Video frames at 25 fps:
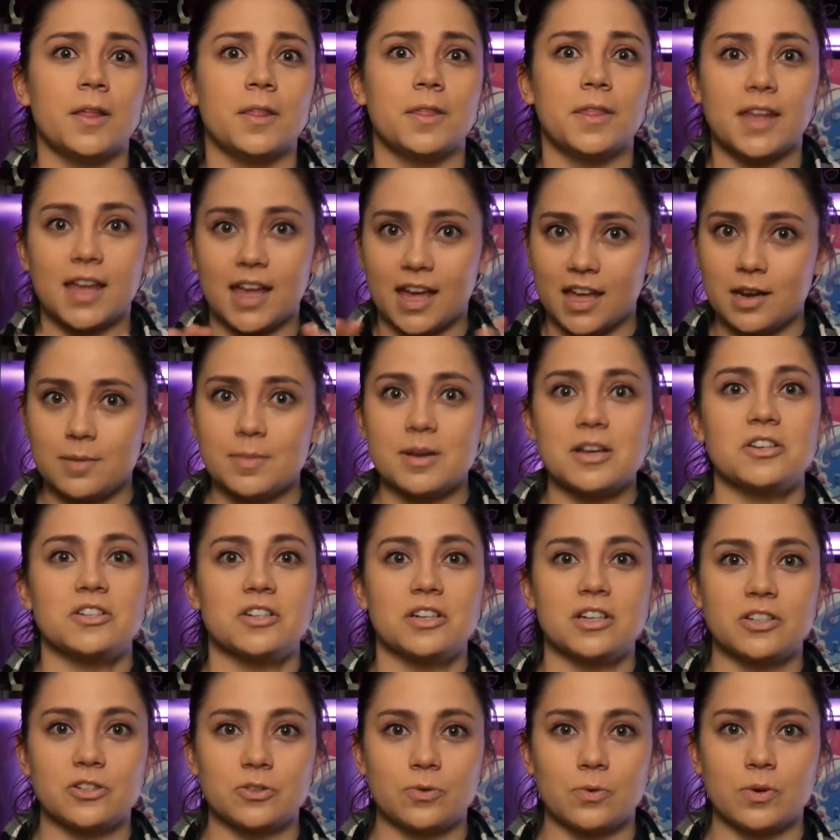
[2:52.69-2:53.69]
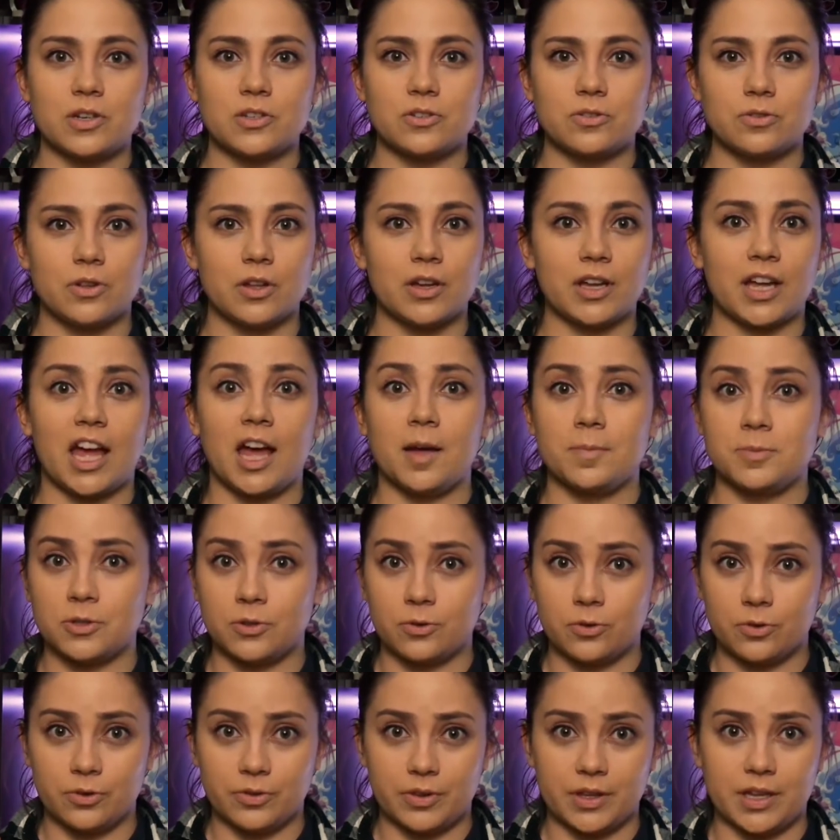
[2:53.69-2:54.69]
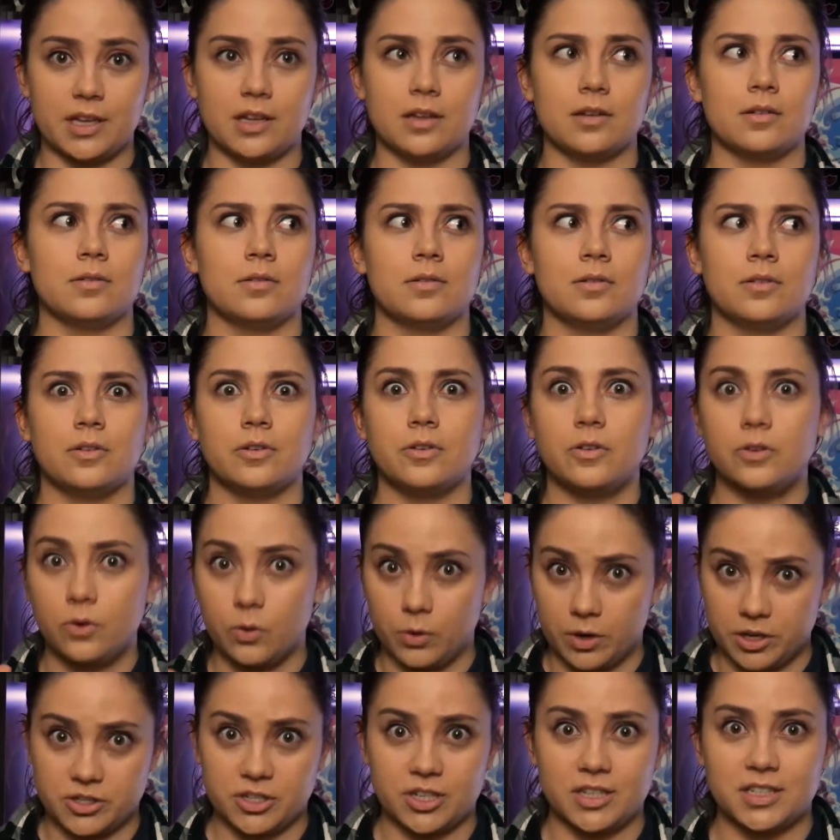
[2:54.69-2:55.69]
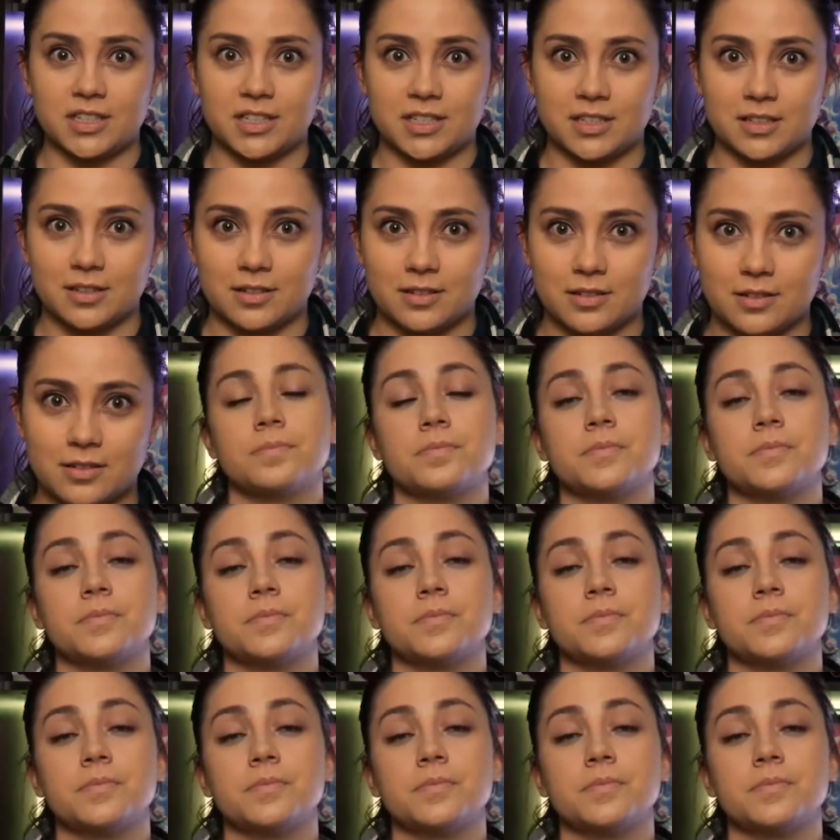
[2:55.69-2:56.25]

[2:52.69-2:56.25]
the animation is going to look absolutely gorgeous.